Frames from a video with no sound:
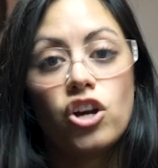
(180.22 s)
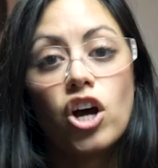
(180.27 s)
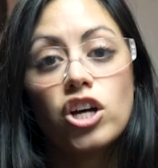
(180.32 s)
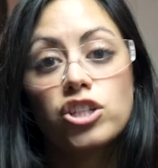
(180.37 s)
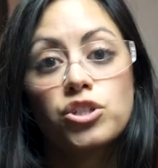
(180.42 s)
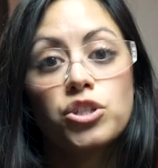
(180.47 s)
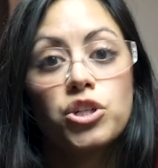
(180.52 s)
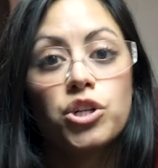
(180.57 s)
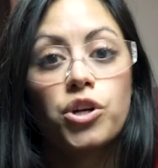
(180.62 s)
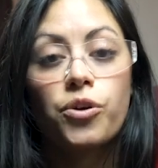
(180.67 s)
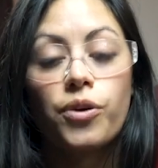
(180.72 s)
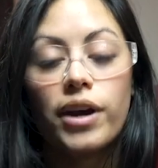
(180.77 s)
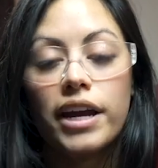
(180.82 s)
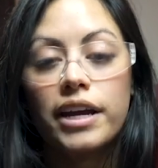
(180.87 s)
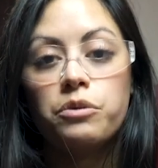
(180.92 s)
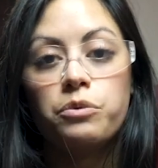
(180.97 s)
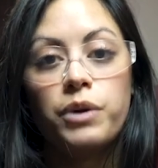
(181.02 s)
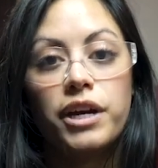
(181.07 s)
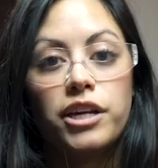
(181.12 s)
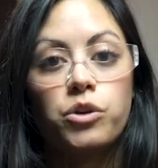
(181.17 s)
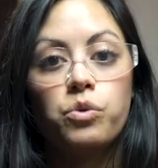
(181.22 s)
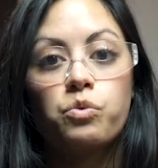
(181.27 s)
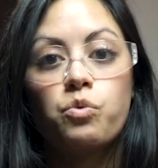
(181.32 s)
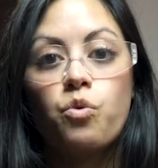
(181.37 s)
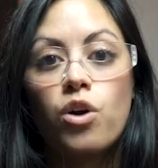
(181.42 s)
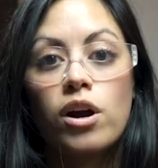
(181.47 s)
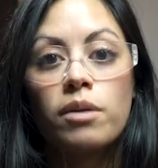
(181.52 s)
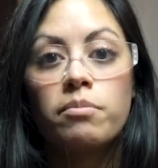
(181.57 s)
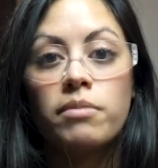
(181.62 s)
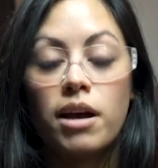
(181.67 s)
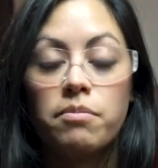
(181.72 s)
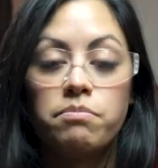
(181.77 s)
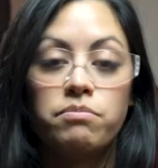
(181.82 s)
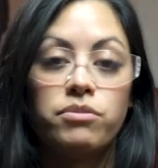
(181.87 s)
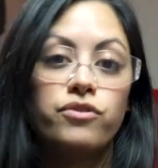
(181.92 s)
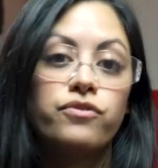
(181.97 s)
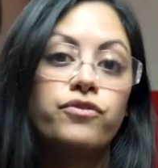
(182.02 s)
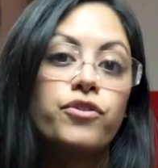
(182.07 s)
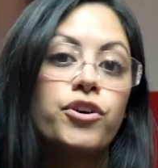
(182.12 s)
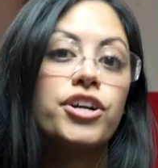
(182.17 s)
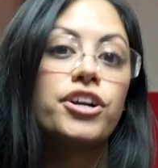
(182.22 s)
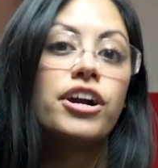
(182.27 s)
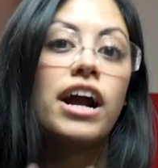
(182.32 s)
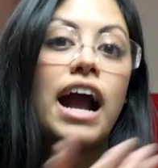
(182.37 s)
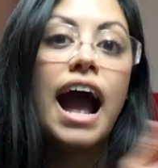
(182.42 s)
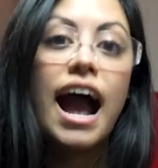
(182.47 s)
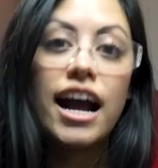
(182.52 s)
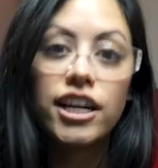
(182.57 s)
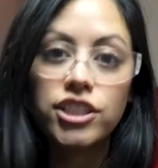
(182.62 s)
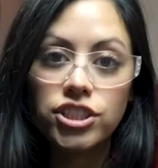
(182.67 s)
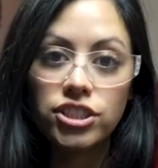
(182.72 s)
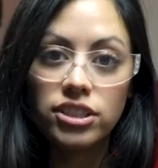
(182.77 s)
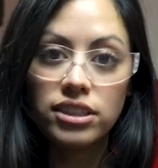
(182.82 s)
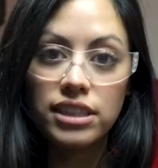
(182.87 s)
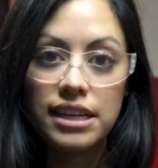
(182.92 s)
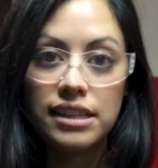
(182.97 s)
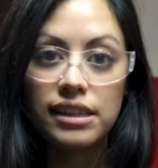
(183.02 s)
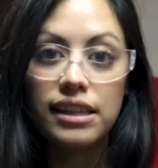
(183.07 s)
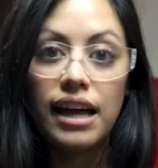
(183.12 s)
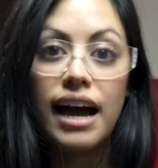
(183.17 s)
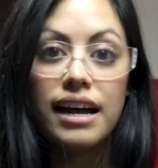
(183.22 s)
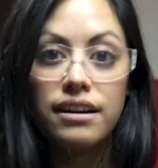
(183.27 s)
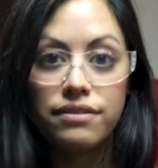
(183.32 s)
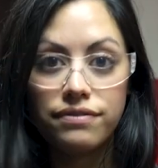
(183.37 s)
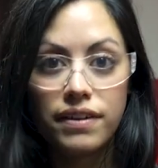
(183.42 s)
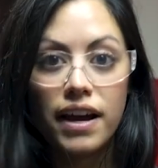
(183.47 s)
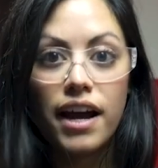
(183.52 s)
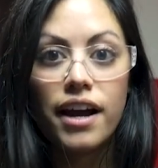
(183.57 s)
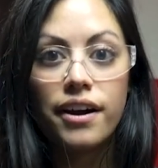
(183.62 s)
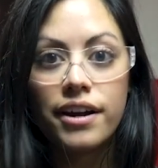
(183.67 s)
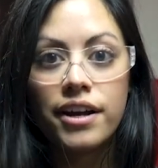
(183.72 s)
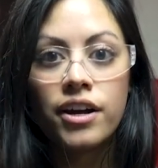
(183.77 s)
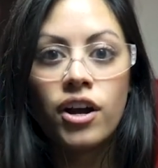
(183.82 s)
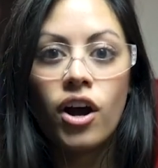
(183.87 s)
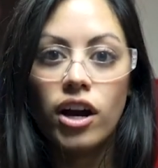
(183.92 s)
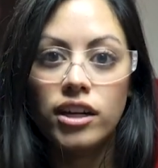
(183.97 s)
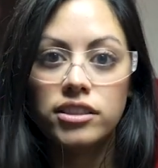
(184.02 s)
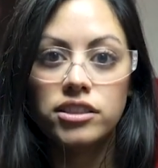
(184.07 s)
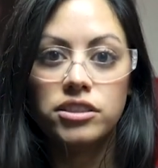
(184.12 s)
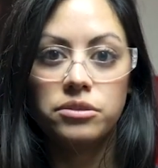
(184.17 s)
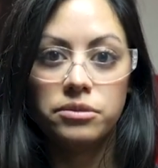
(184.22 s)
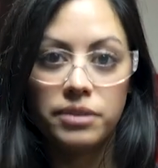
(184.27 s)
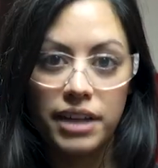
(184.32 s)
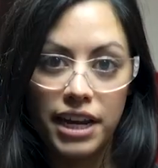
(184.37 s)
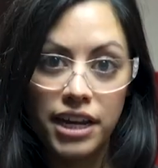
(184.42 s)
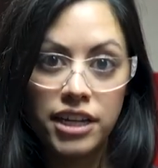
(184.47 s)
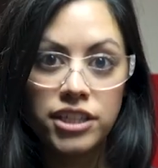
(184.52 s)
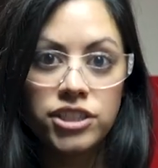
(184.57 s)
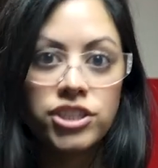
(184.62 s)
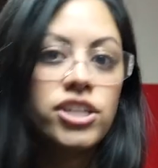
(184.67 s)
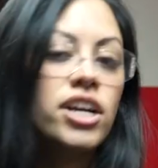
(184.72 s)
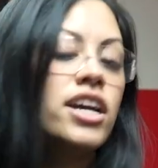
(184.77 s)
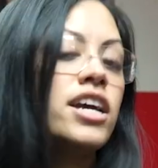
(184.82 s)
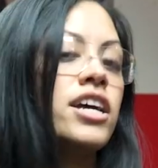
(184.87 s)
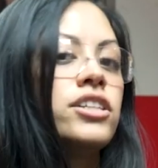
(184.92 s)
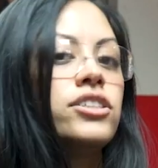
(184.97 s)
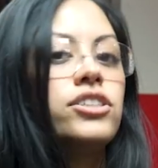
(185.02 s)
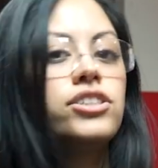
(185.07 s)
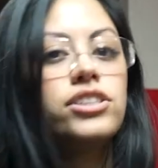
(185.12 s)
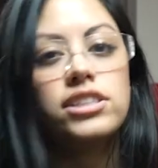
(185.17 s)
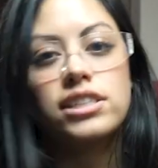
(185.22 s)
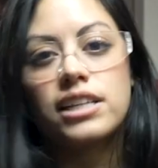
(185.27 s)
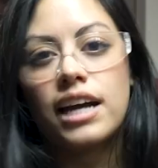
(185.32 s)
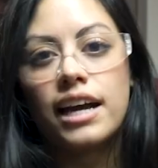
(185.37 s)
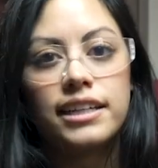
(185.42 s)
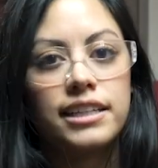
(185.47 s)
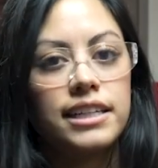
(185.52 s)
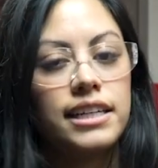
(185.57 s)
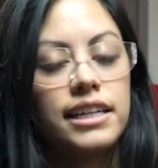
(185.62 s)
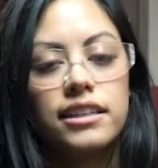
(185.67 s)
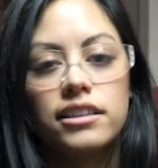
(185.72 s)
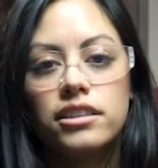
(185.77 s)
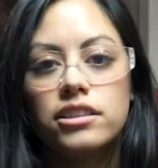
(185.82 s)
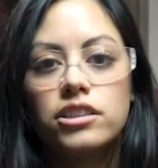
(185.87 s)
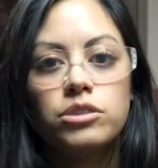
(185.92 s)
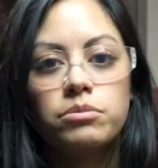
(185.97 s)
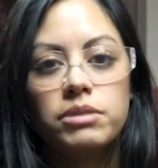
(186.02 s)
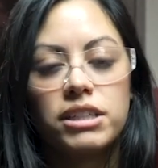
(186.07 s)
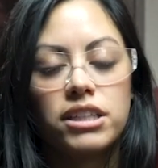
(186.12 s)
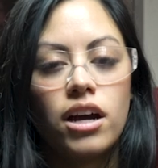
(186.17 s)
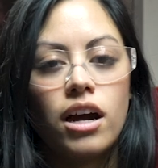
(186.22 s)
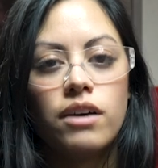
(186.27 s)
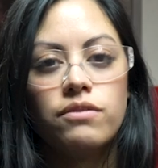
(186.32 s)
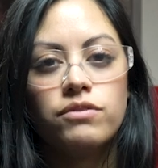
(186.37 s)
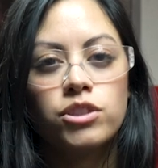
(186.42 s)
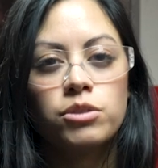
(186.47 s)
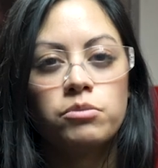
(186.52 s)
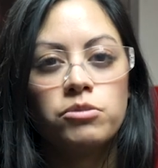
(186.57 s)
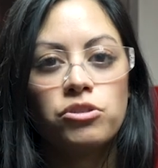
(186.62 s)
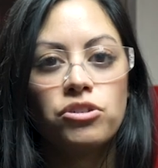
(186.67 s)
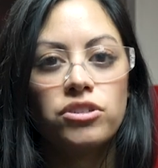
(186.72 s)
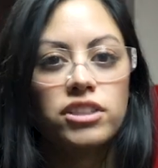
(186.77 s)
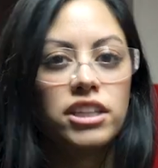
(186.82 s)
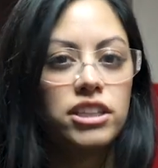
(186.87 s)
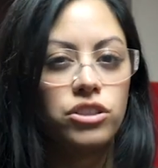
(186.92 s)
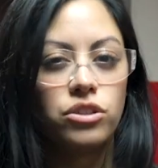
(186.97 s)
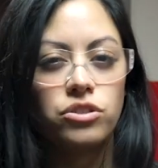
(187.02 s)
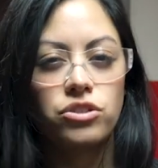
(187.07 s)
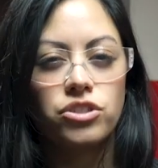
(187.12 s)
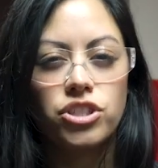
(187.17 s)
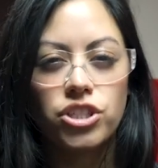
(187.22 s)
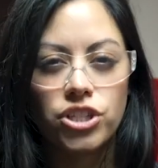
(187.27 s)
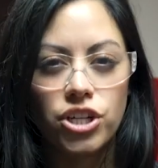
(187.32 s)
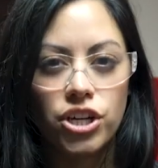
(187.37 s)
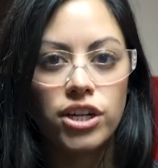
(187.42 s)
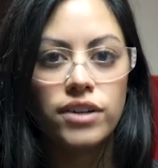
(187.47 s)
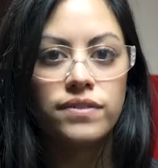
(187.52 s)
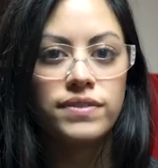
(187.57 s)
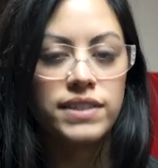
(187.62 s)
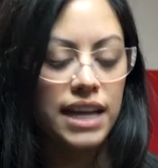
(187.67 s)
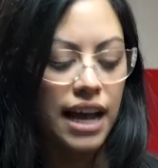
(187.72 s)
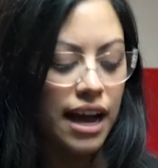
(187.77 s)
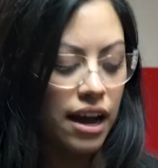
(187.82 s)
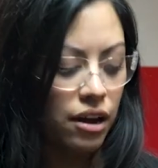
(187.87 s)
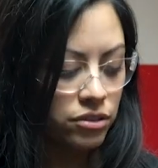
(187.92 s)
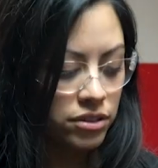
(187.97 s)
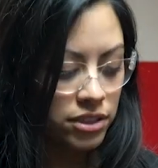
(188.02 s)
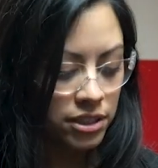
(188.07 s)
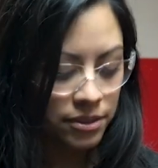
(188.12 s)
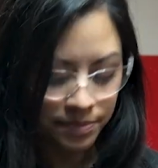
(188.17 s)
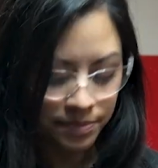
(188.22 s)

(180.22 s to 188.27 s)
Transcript: also a great way to warm up before you're actually live firing on the range, to just kind of get a little bit comfortable, get those nerves out.